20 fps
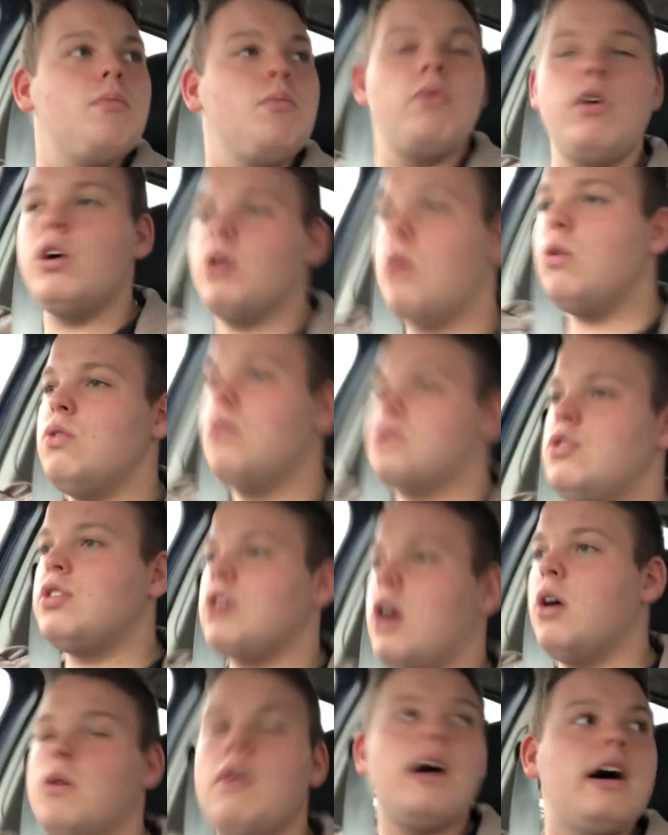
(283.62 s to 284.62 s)
We
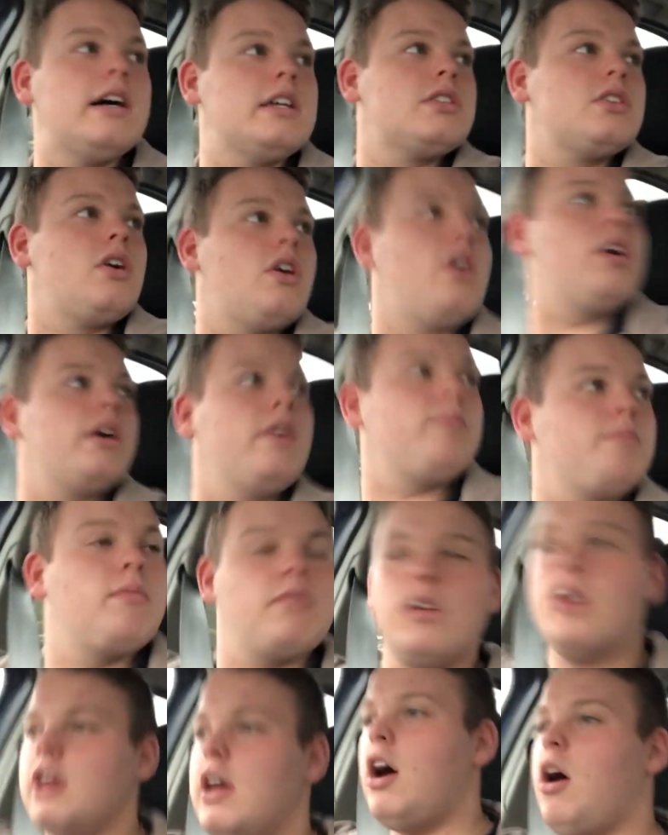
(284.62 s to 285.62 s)
also, as I'm
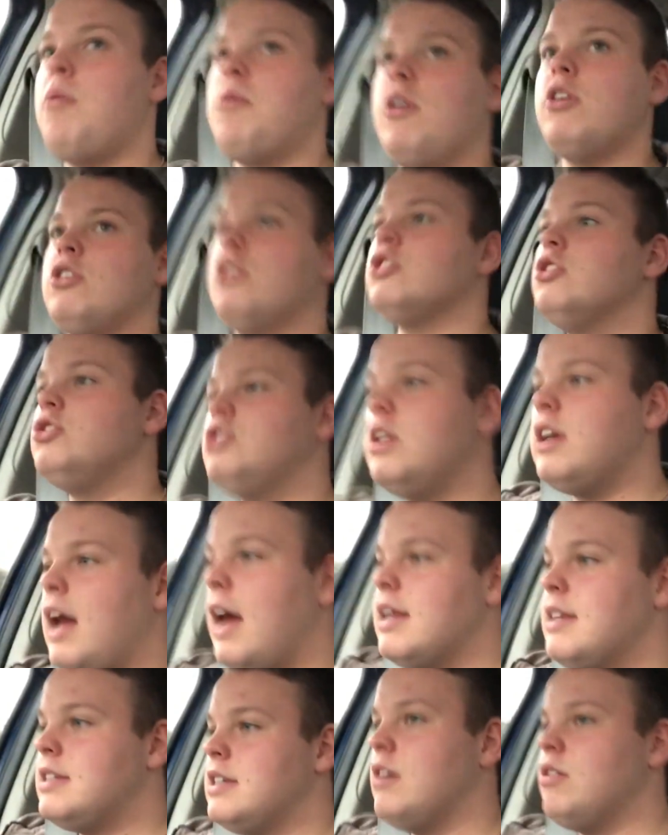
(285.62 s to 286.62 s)
on country
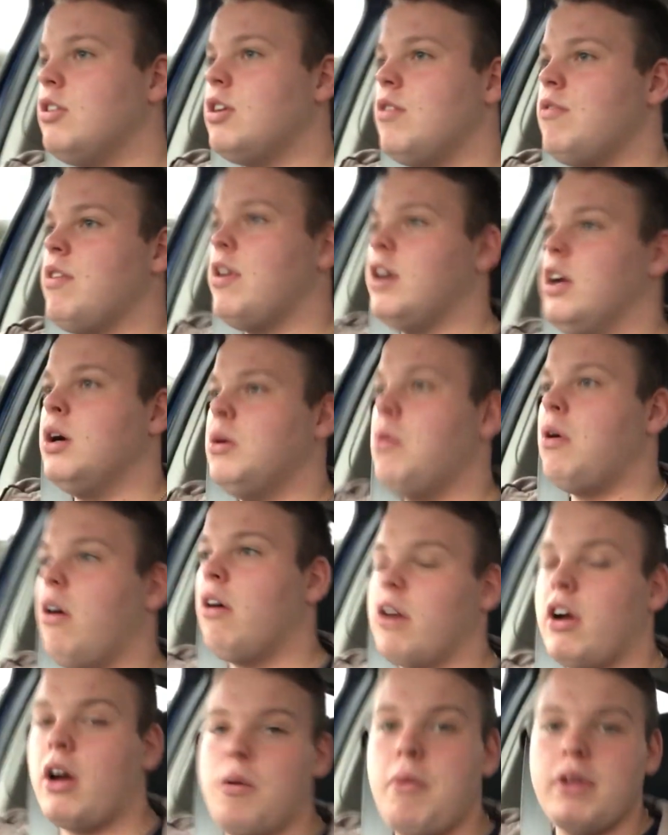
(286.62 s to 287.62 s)
lanes here, I don't really know where
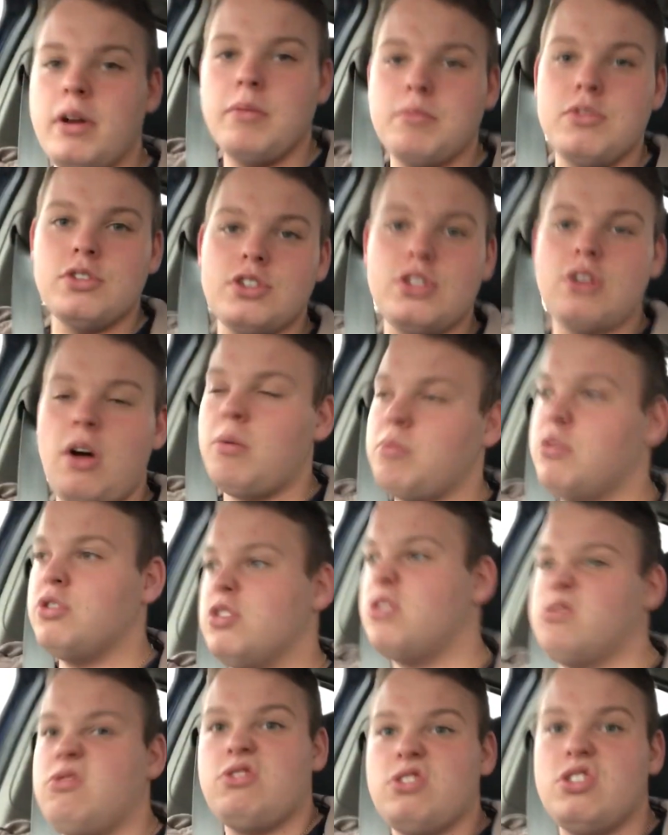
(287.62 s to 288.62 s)
I'm going. I'm just
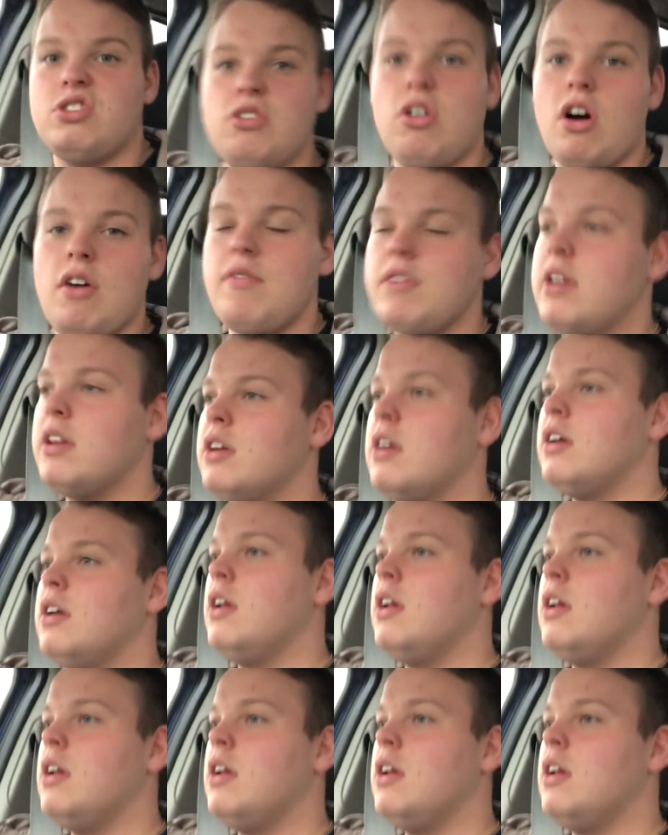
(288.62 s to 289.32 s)
driving.